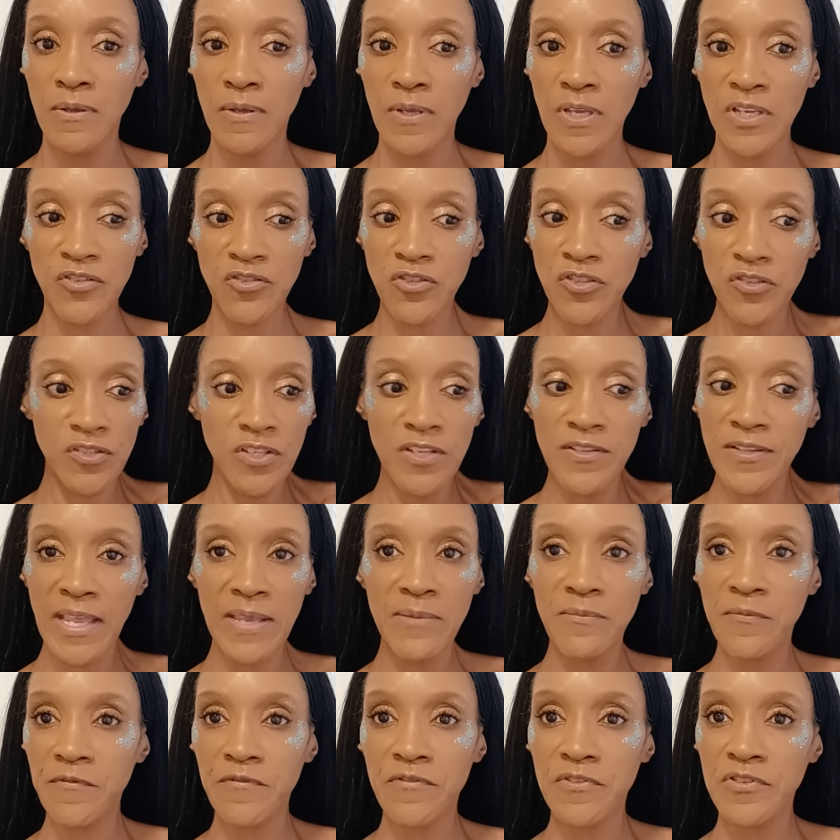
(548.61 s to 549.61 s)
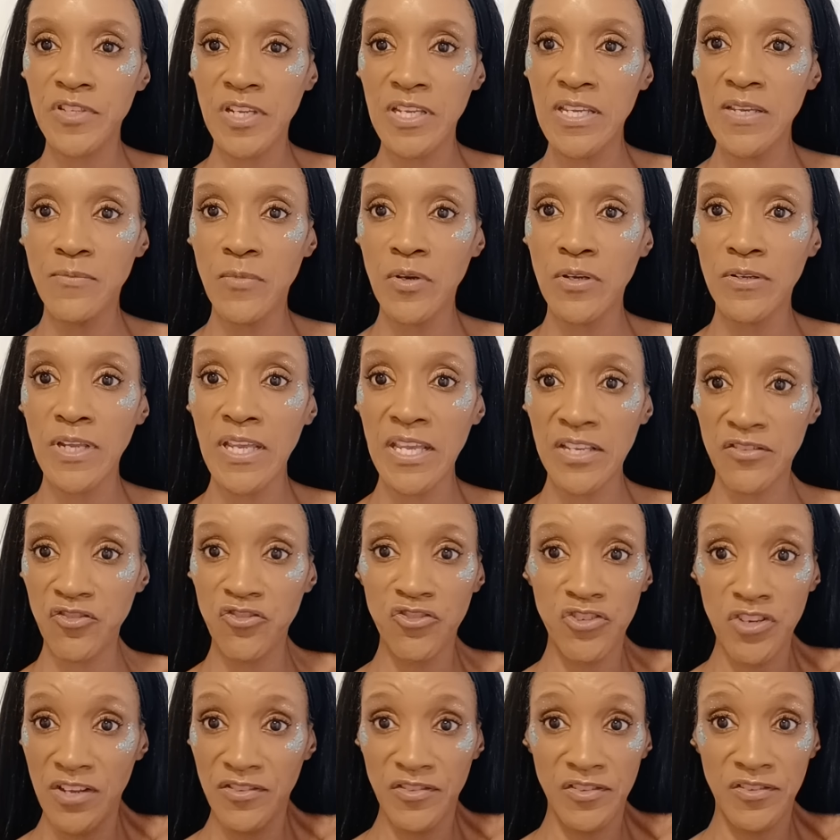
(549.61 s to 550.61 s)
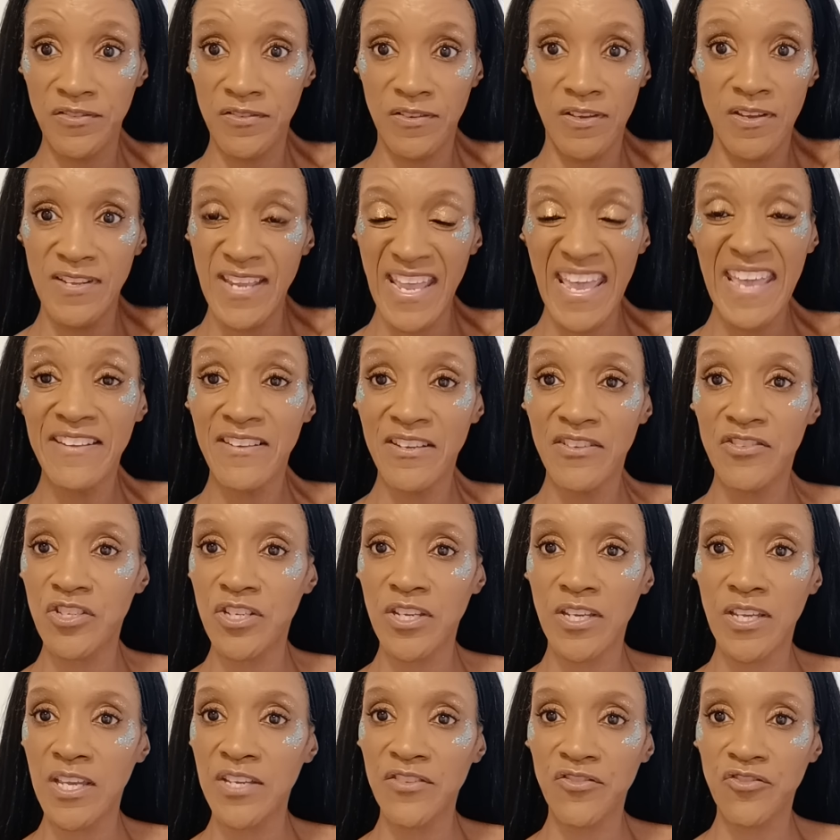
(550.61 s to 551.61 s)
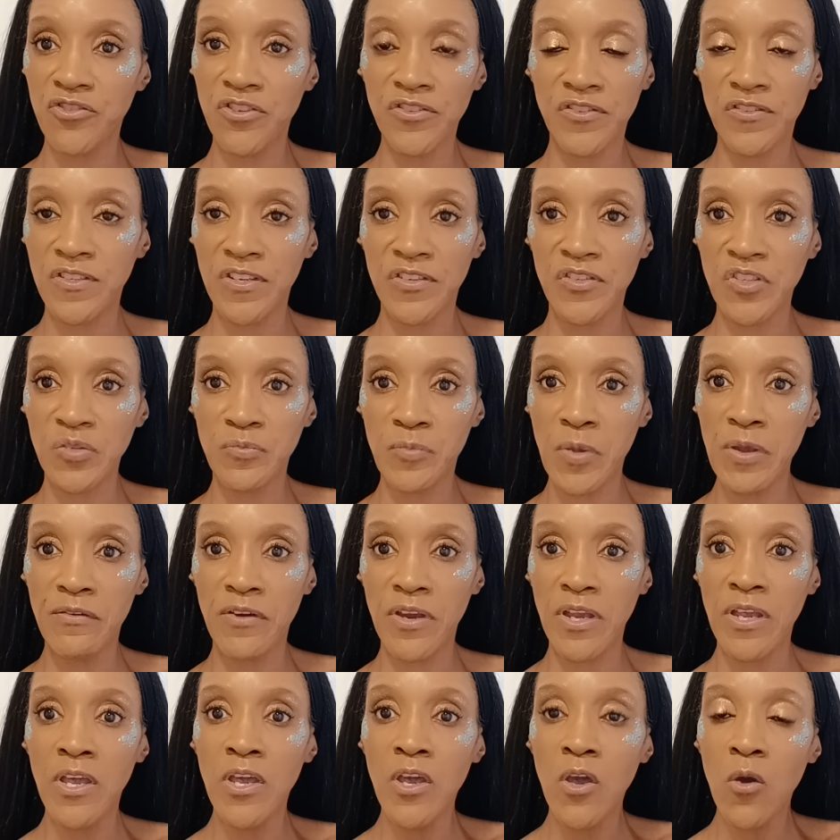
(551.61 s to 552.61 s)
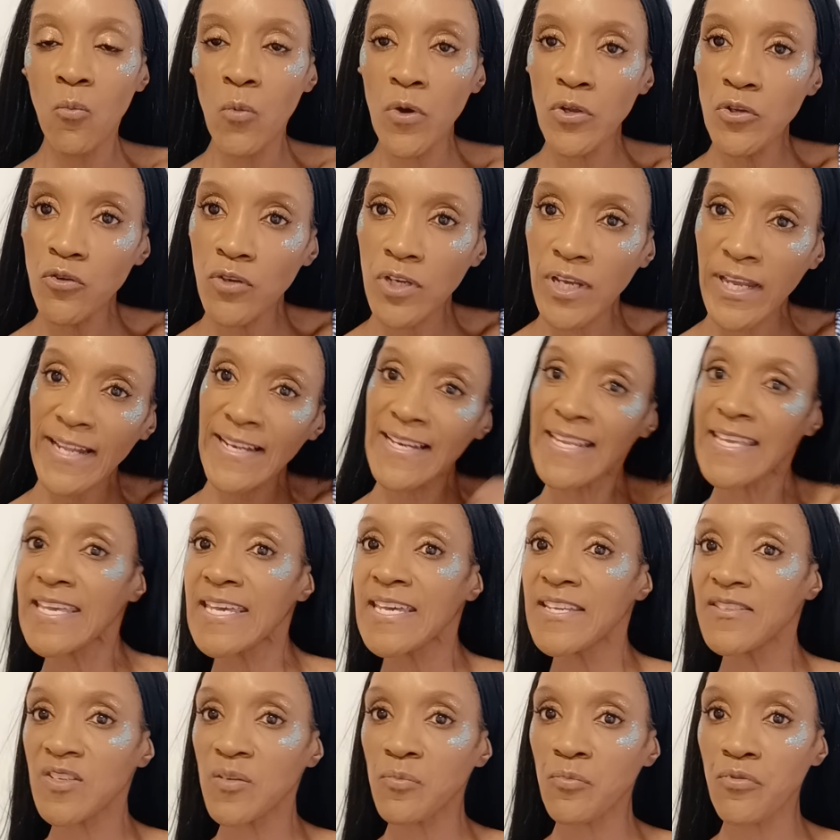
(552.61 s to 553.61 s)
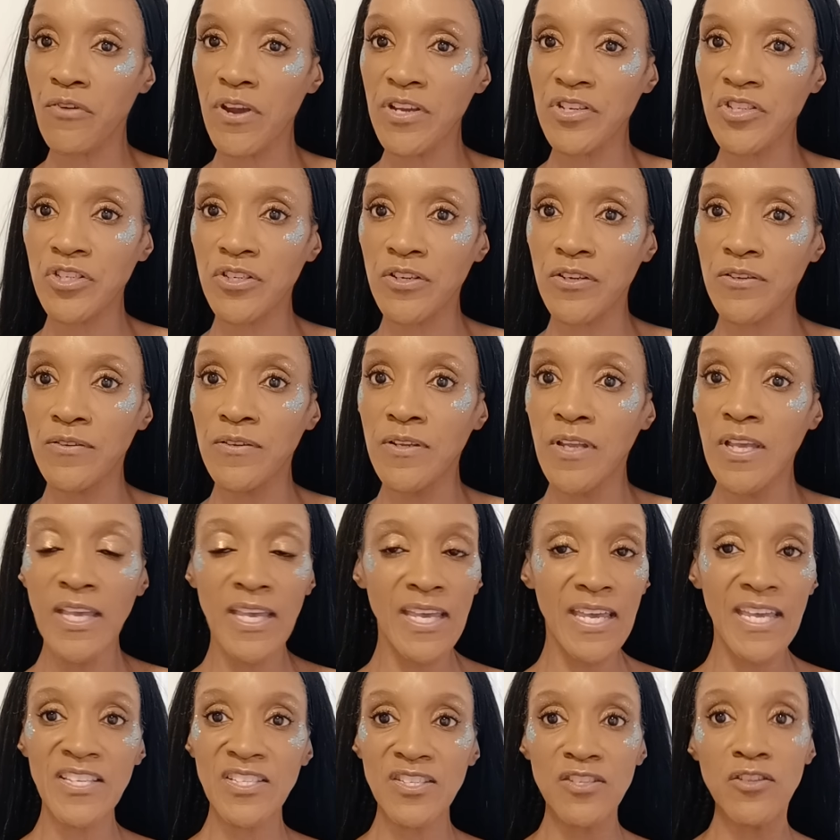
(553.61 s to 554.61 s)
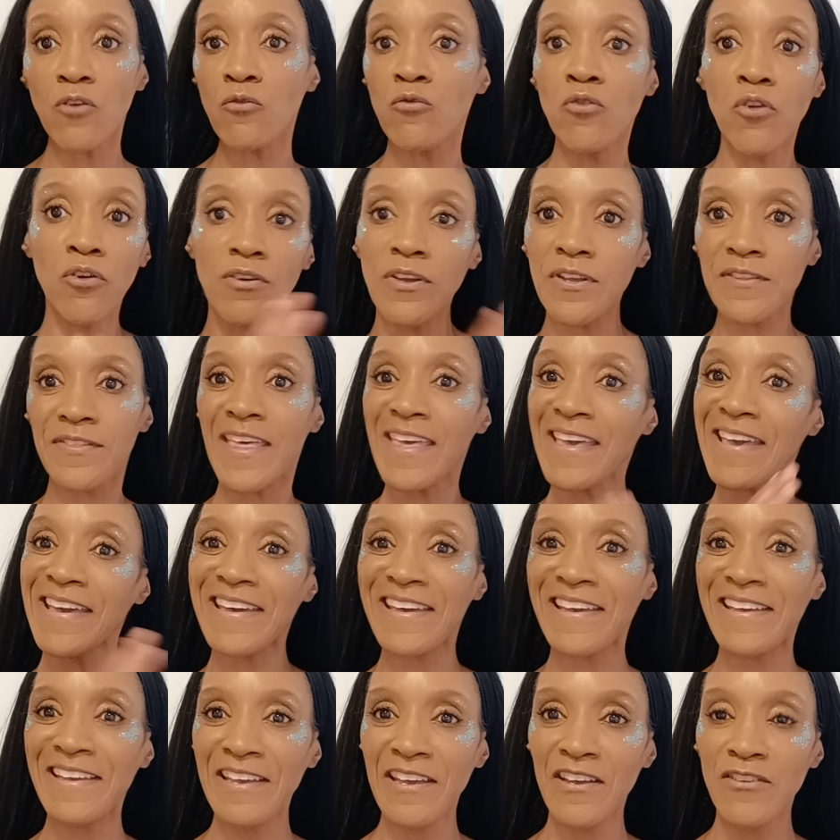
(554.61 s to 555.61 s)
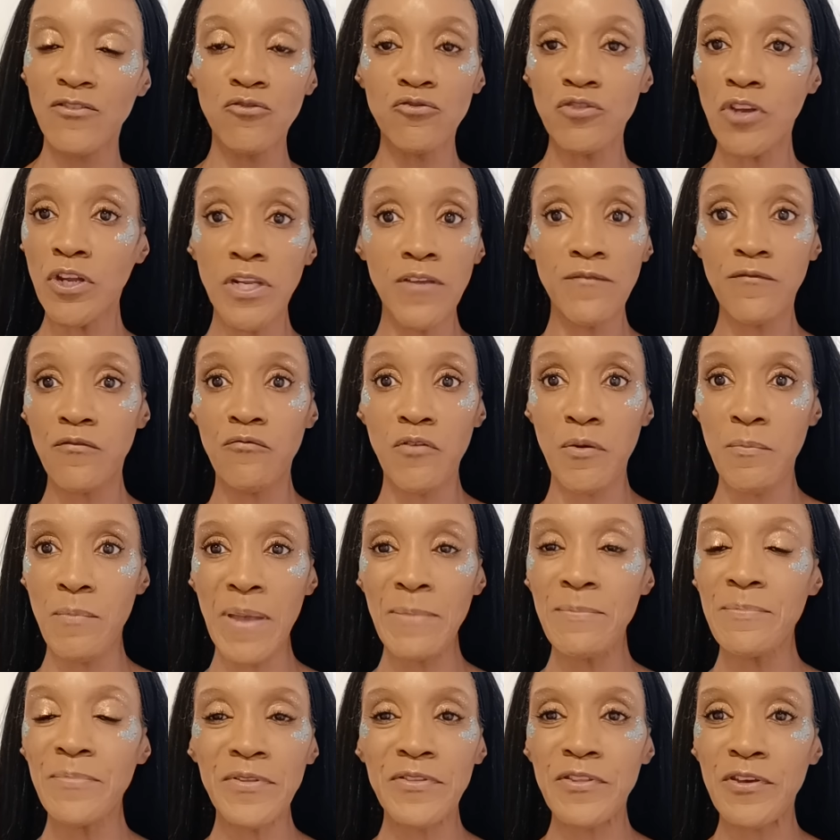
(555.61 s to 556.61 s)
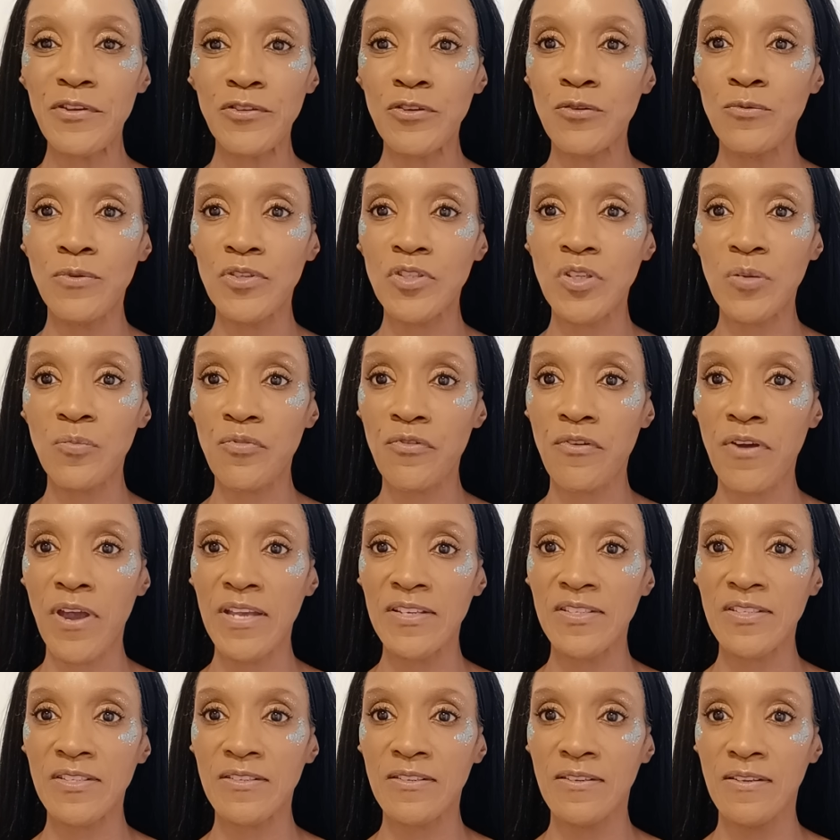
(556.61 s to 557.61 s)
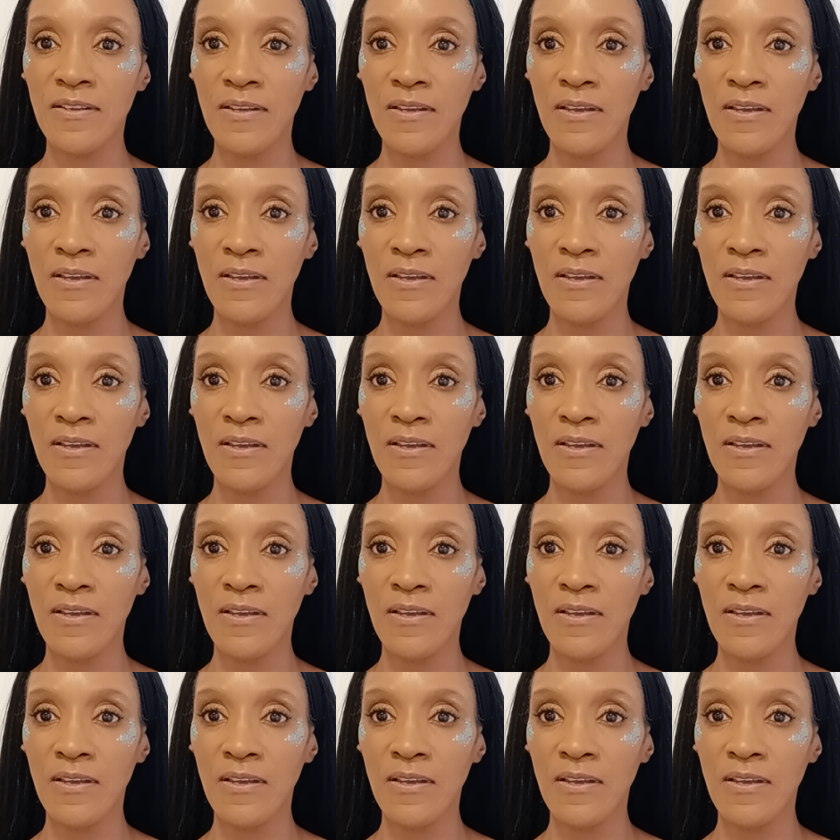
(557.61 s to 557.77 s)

It's just a name for a demon. It's just an energy. It's just a spirit. When you clear depression, it's no longer there. You don't even remember that you were depressed.